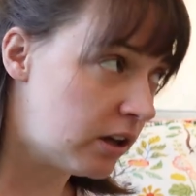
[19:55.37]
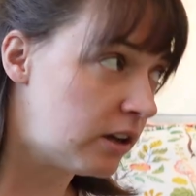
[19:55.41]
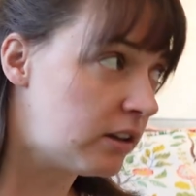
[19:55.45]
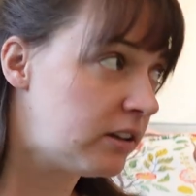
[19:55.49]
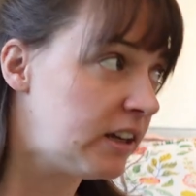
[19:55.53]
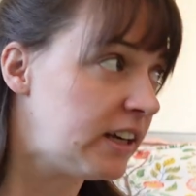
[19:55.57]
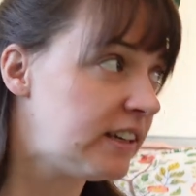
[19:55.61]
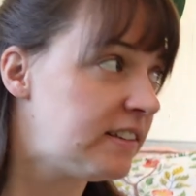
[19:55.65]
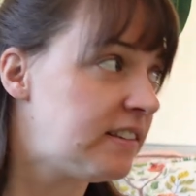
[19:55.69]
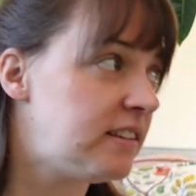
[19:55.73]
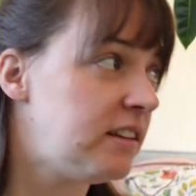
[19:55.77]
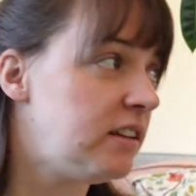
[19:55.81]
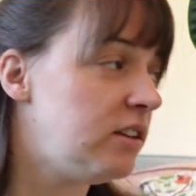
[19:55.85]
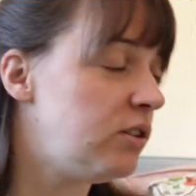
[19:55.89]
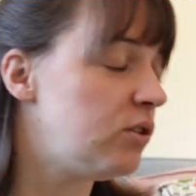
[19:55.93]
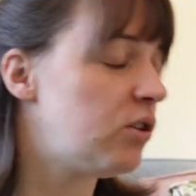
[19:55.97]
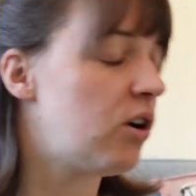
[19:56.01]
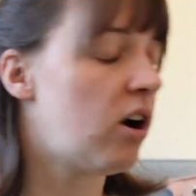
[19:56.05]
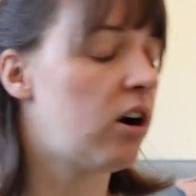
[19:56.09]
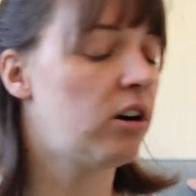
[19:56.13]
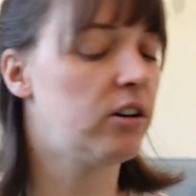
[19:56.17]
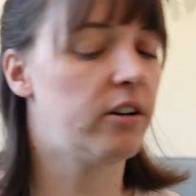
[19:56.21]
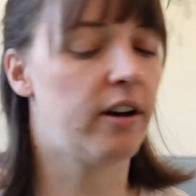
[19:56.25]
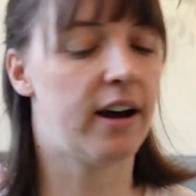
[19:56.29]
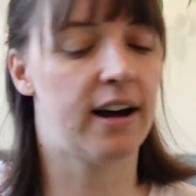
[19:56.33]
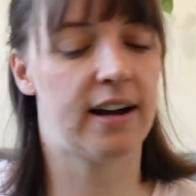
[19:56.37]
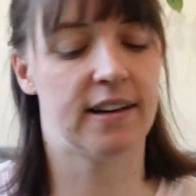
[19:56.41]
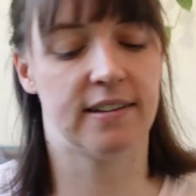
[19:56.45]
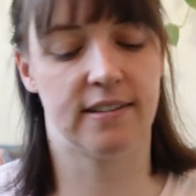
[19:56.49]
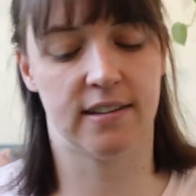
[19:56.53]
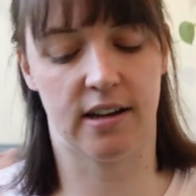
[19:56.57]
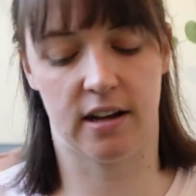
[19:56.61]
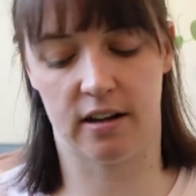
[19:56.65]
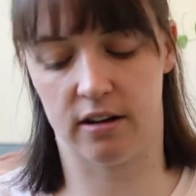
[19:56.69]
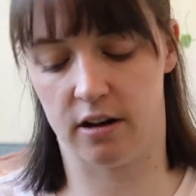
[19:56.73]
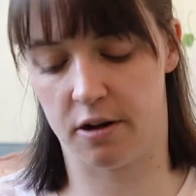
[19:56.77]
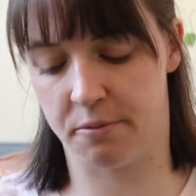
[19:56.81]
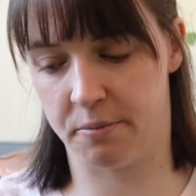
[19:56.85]
Lexi, you can't go
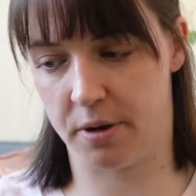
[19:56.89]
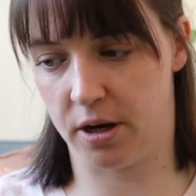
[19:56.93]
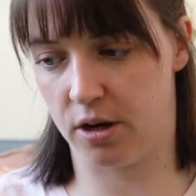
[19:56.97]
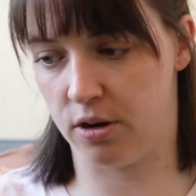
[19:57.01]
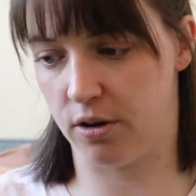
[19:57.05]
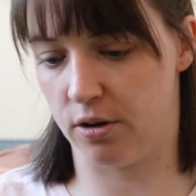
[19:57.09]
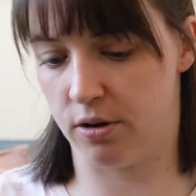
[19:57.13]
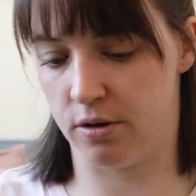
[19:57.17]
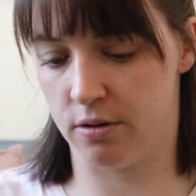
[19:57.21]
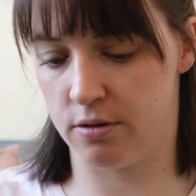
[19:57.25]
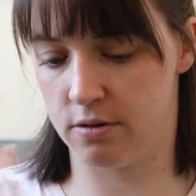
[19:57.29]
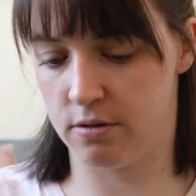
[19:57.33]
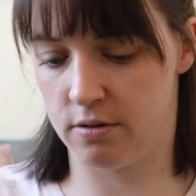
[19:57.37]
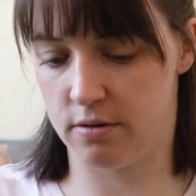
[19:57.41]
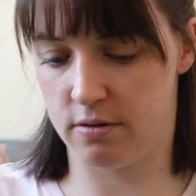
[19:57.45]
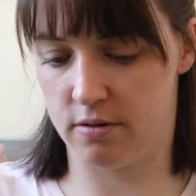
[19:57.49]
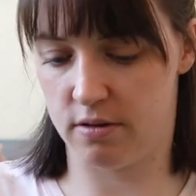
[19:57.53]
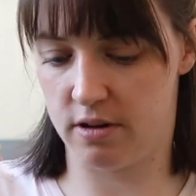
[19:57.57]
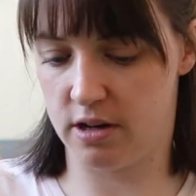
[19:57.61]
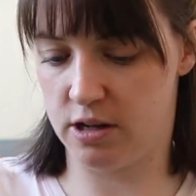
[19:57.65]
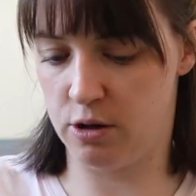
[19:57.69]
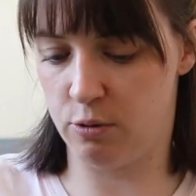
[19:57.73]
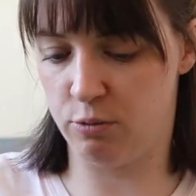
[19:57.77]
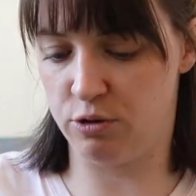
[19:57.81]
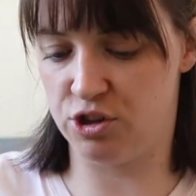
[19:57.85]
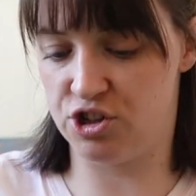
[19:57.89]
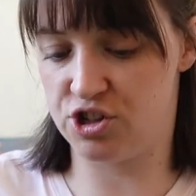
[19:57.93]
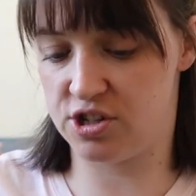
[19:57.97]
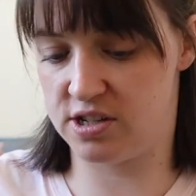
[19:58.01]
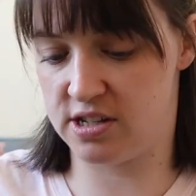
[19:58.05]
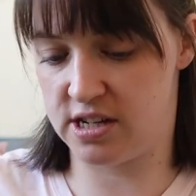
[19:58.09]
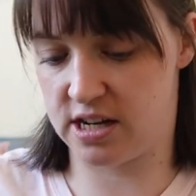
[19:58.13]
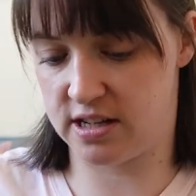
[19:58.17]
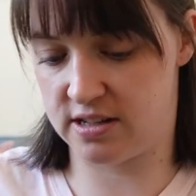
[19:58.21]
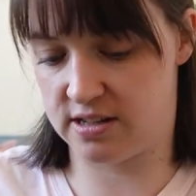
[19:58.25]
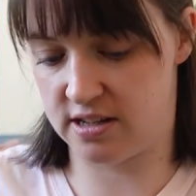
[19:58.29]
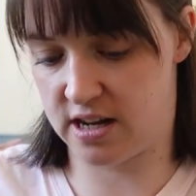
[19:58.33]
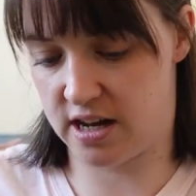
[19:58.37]
outside now, my girl. And you were just
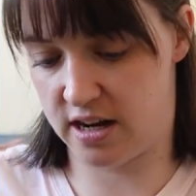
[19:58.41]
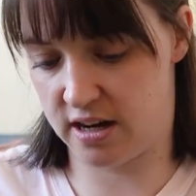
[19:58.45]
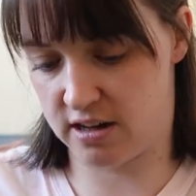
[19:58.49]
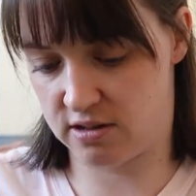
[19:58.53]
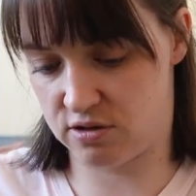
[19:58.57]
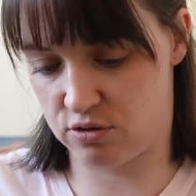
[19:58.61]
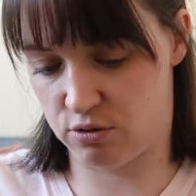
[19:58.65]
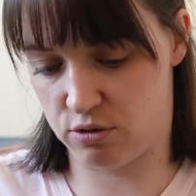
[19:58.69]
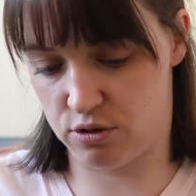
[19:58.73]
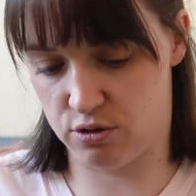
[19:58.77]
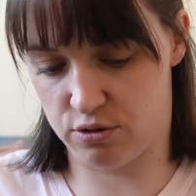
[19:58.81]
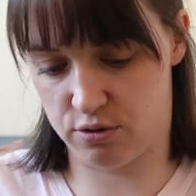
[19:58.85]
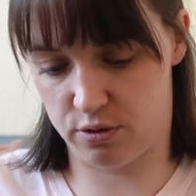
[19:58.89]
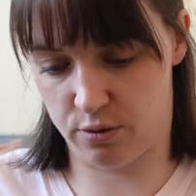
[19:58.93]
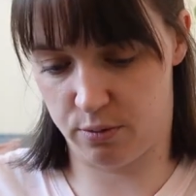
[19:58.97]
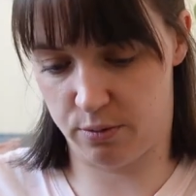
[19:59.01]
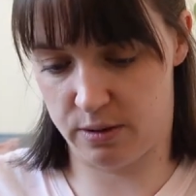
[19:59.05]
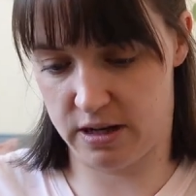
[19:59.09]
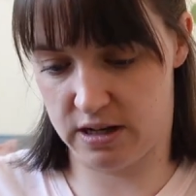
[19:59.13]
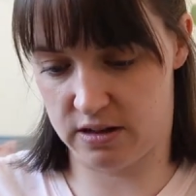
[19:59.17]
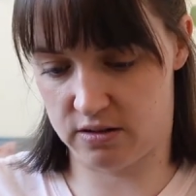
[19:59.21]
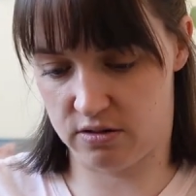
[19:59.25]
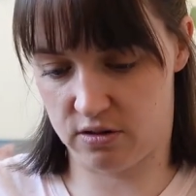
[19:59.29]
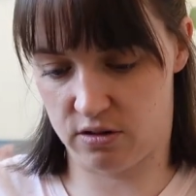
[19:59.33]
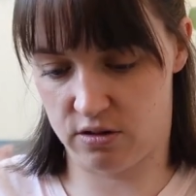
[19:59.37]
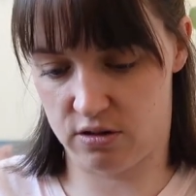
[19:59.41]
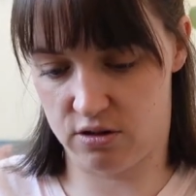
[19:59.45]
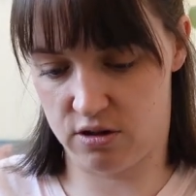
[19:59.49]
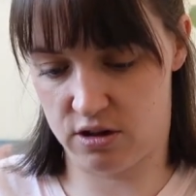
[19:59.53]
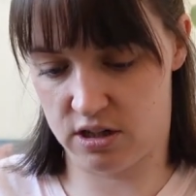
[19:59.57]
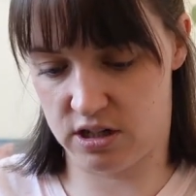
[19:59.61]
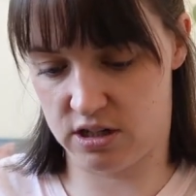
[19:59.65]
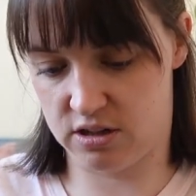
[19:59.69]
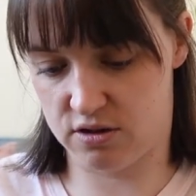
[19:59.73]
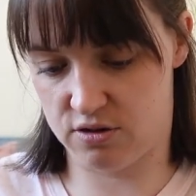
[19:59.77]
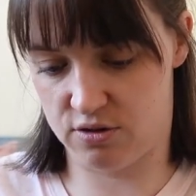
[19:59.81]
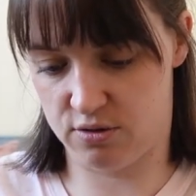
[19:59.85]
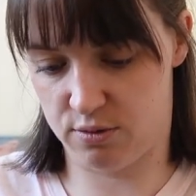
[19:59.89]
outside. I saw you do a wee, so you don't
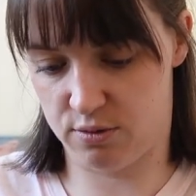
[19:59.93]
need to